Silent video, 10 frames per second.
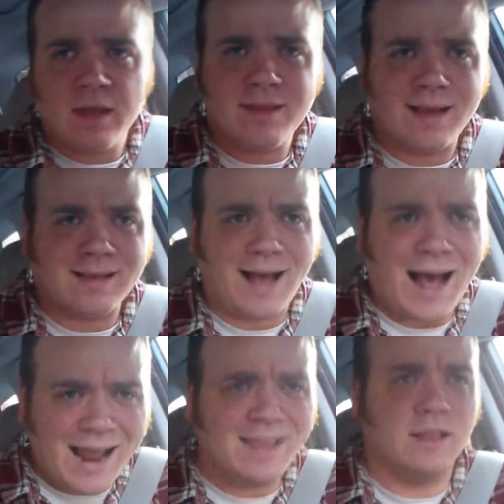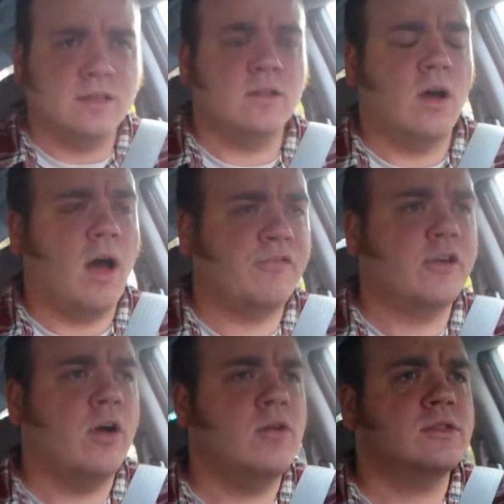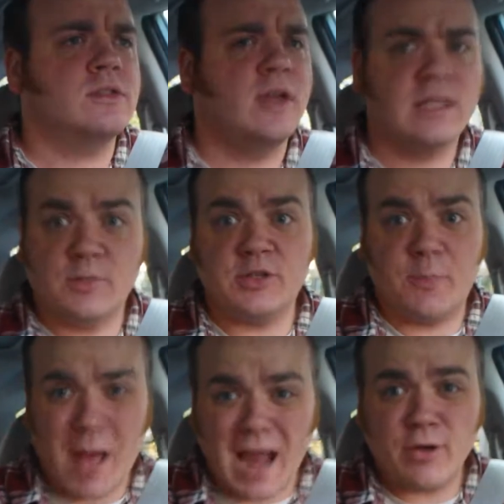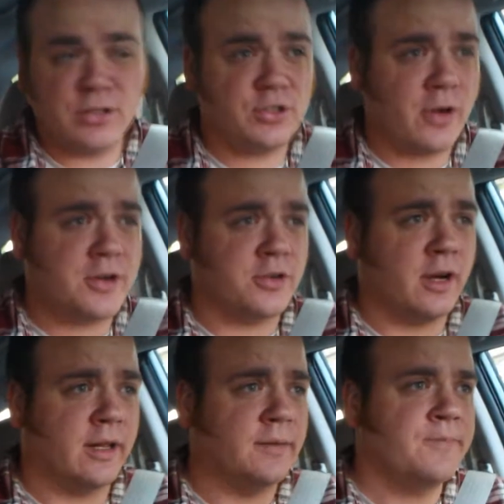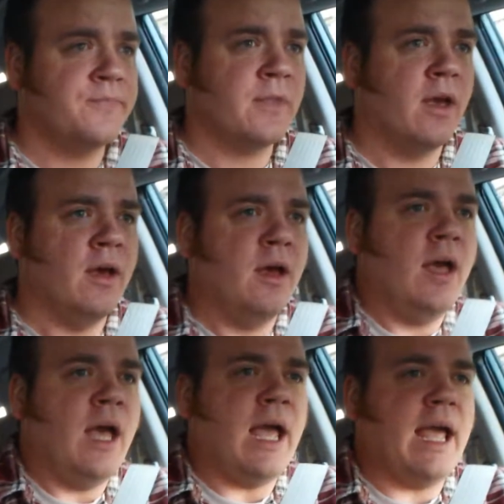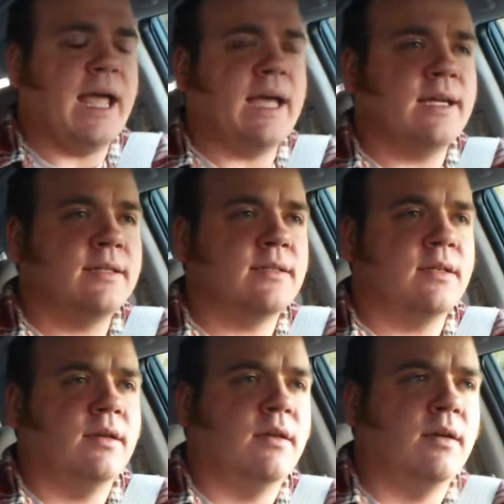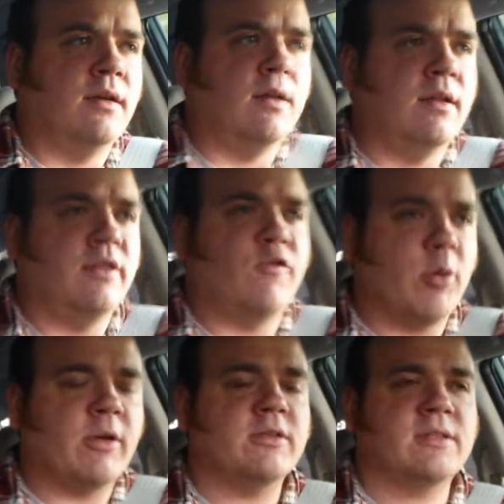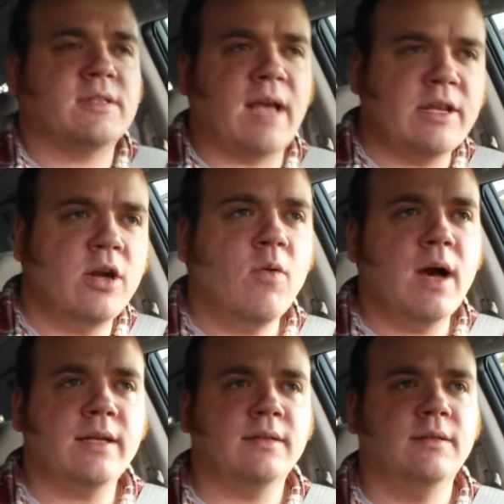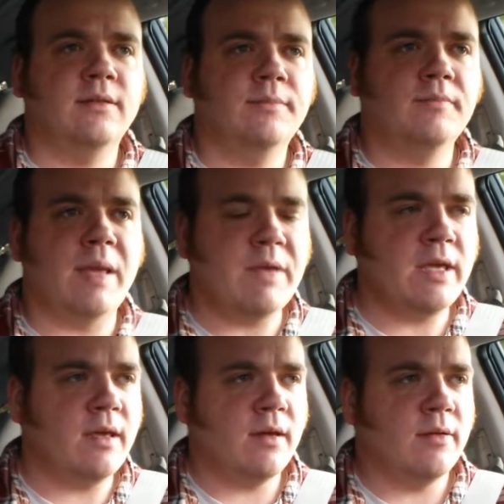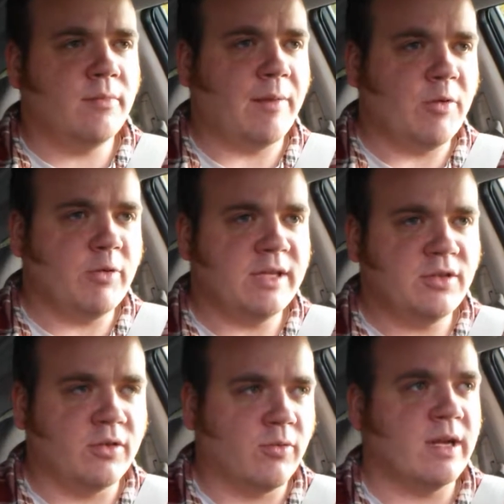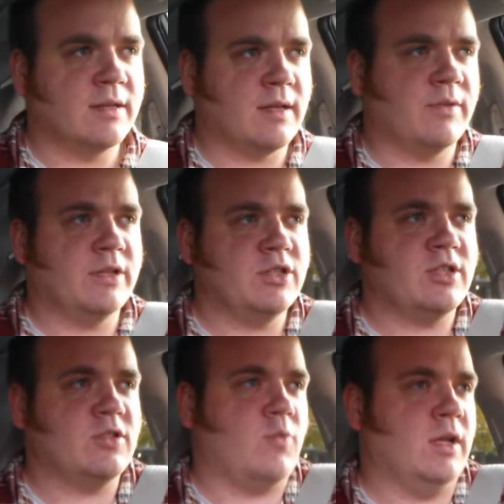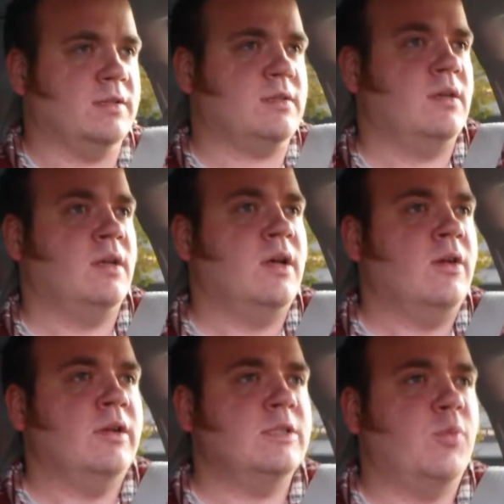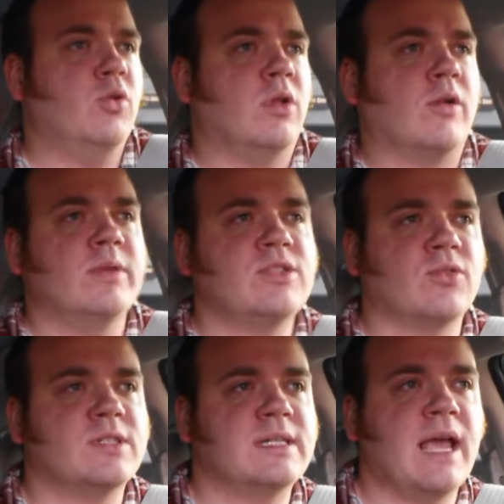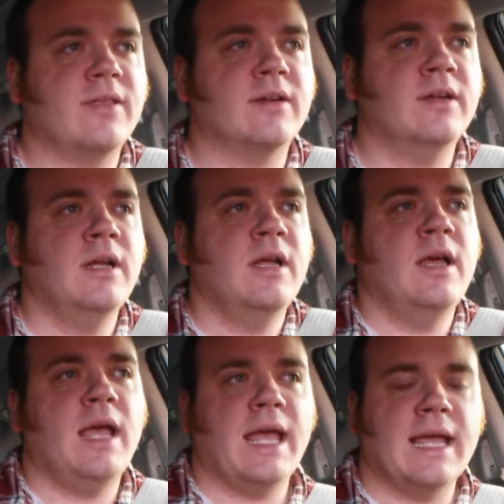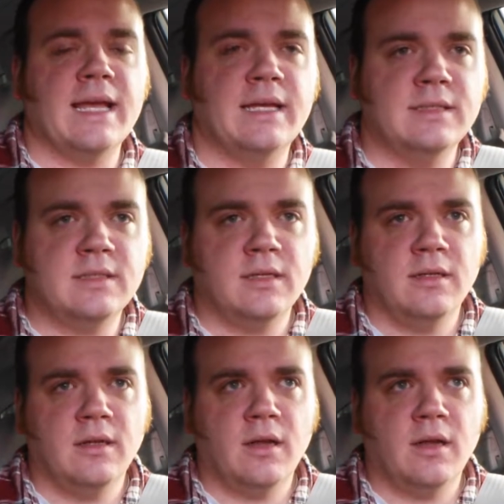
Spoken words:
that the island off the coast has a bunch of pirates' treasure on it. And the four brothers decide, you know what? Maybe we need to agree on something just this once. We need to pool our resources together and